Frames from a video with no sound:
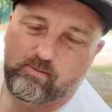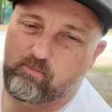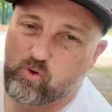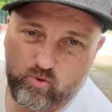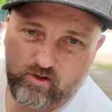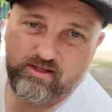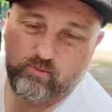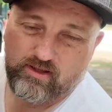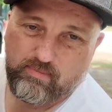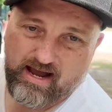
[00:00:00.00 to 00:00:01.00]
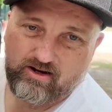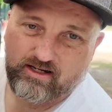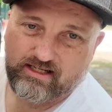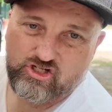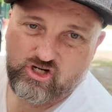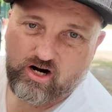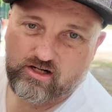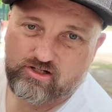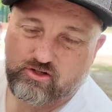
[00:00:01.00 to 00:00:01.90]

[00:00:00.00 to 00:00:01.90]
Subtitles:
more than what the battery can charge.